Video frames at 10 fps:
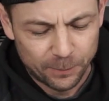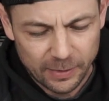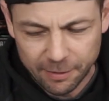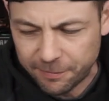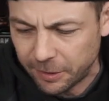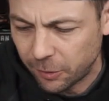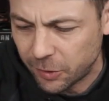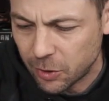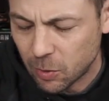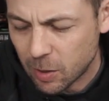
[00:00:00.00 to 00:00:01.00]
I figured,
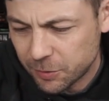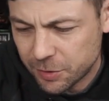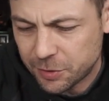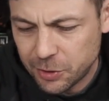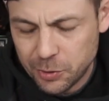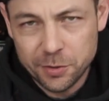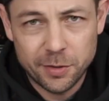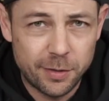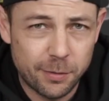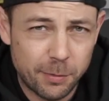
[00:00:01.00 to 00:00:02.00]
you know, I'll just use
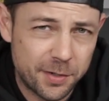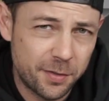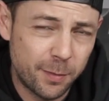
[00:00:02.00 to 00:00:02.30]
the rest of